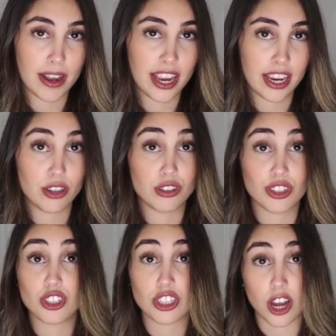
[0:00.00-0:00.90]
I used to
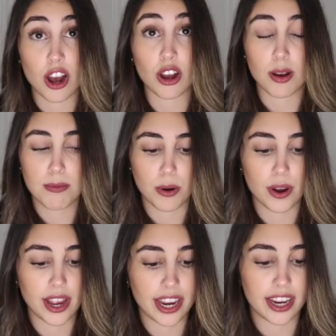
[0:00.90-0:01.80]
stalk a
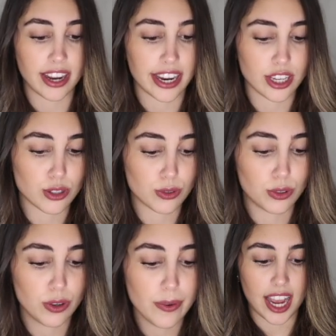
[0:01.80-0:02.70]
boy in high school.